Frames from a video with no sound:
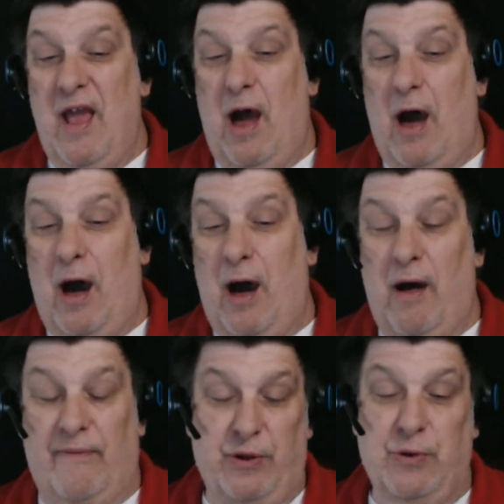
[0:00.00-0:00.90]

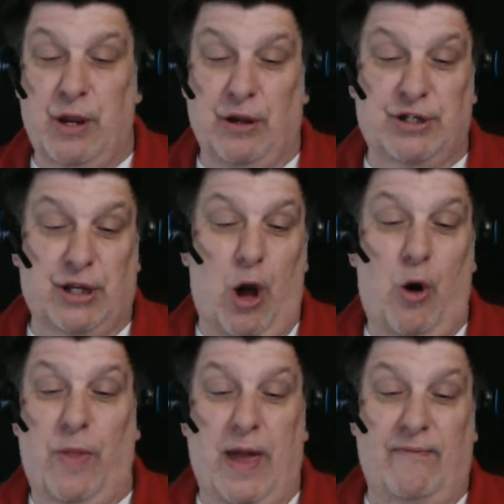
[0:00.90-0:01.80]
a few years
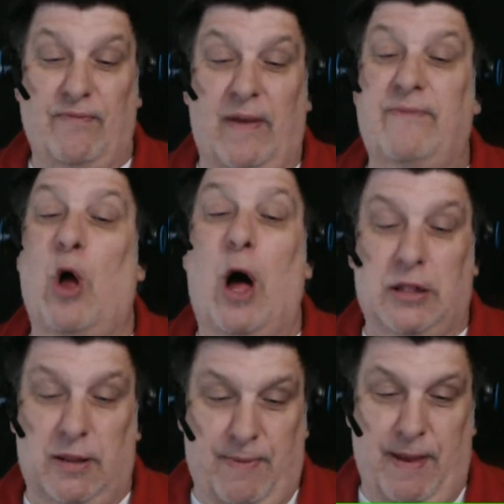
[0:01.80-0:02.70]
ago they've
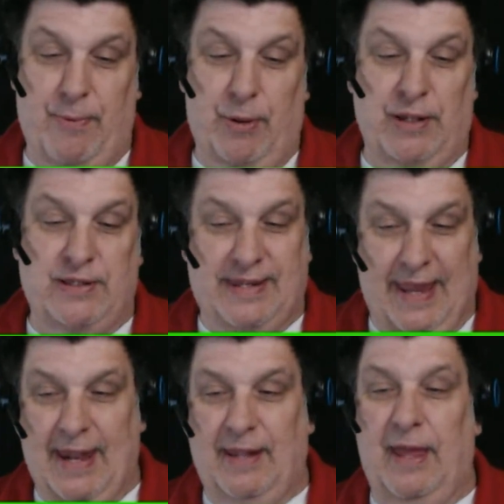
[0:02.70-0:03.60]
talked to people, and
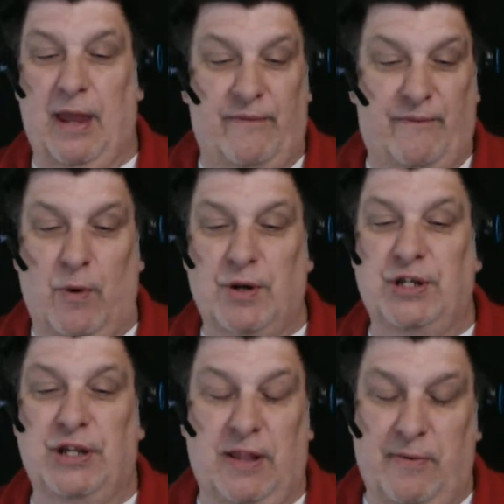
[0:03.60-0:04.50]
sadly,
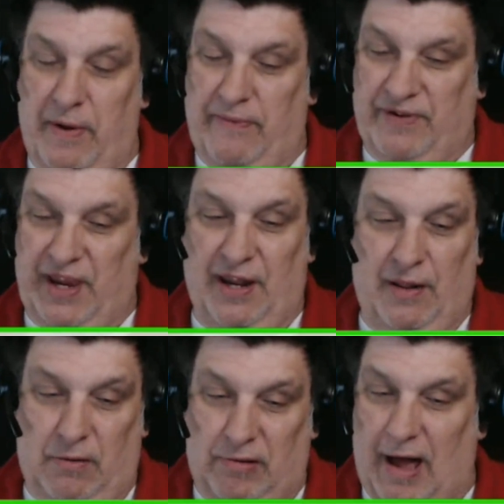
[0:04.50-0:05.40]
unfortunately, we've seen a
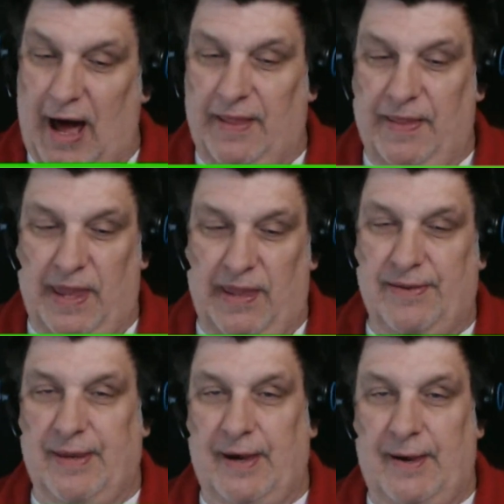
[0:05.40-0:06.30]
lot of
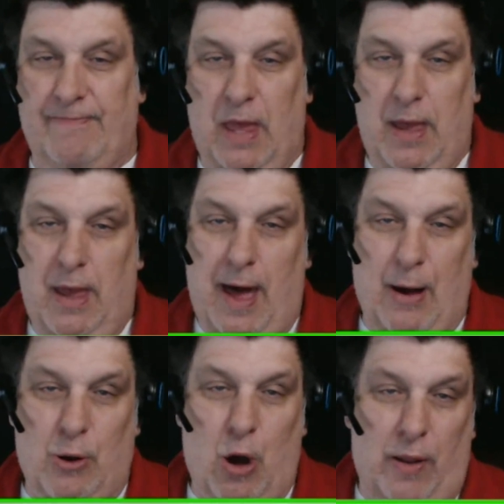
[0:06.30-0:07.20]
these.
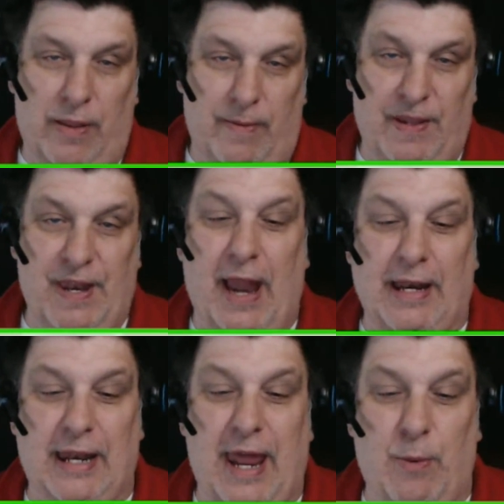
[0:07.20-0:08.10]
I'll call them the
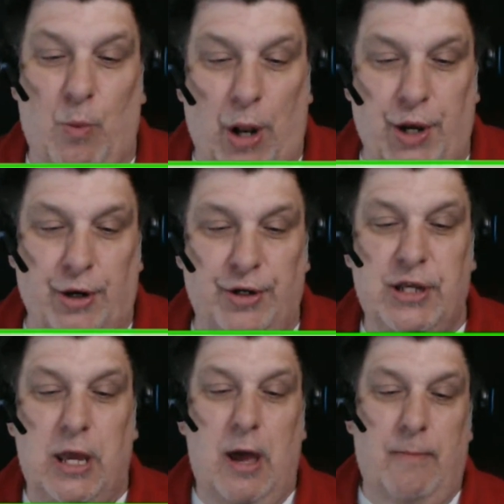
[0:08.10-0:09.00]
90-day wonders,
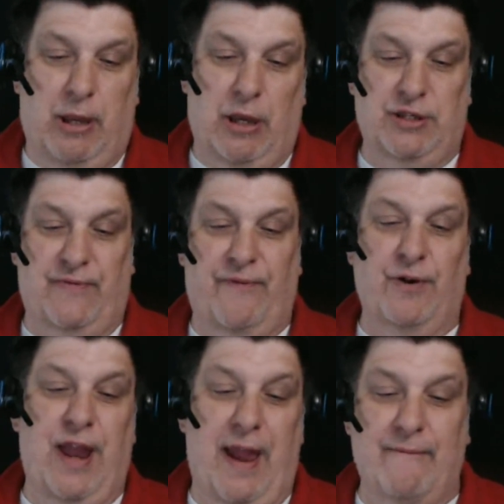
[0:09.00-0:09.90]
because the
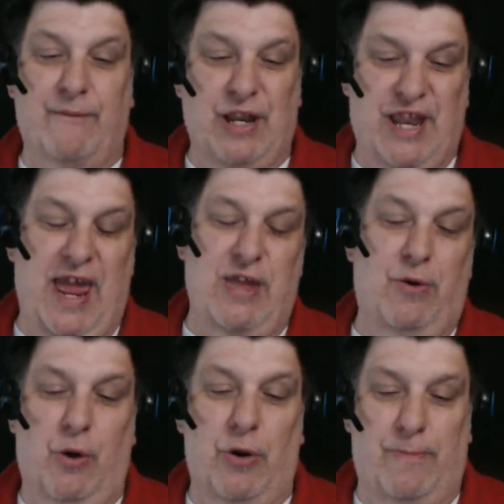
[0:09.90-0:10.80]
first every day you
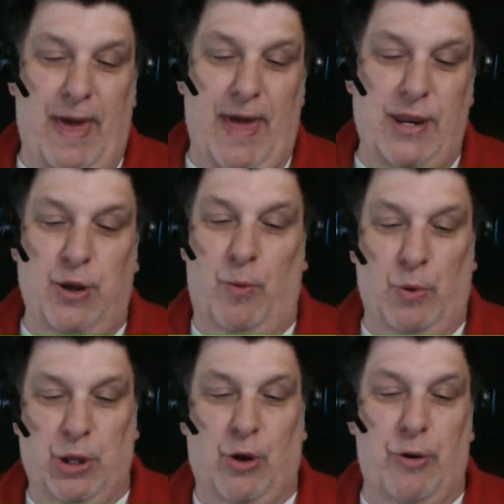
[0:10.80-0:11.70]
go to bed,
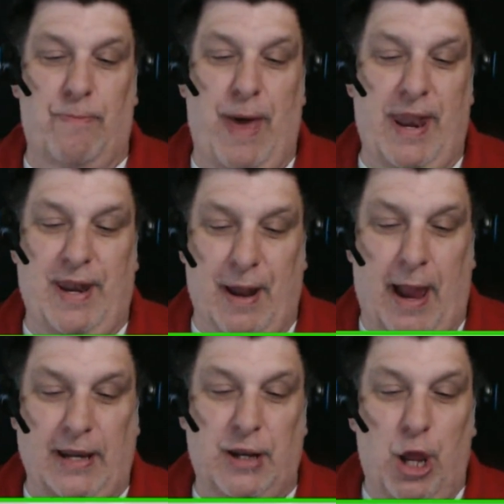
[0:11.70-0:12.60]
when you go to bed at
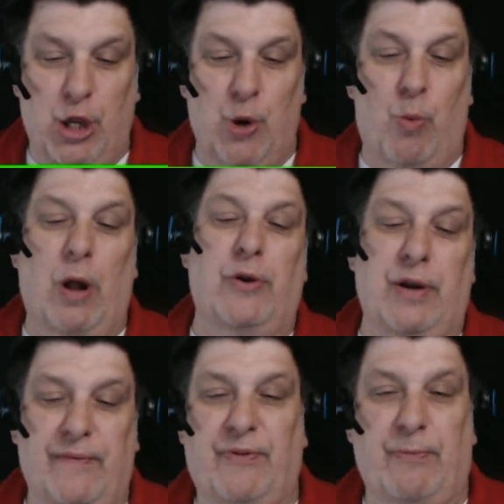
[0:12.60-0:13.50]
night, you're
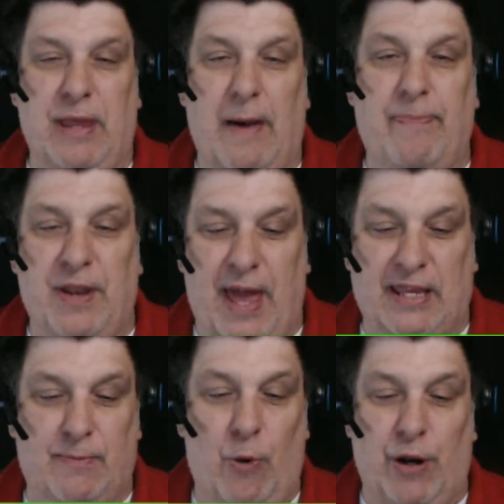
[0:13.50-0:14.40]
wondering if they'll be up the
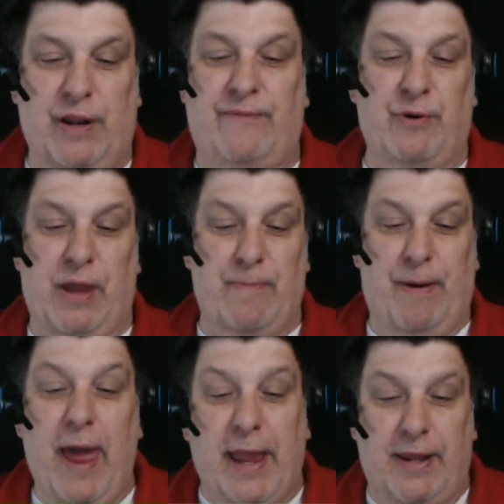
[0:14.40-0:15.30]
next morning, if you'll get
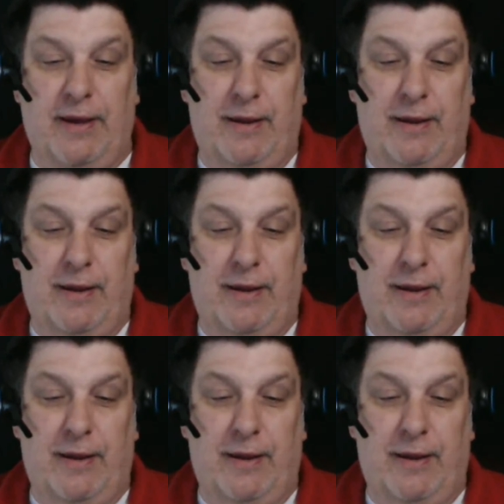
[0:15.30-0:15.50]
paid.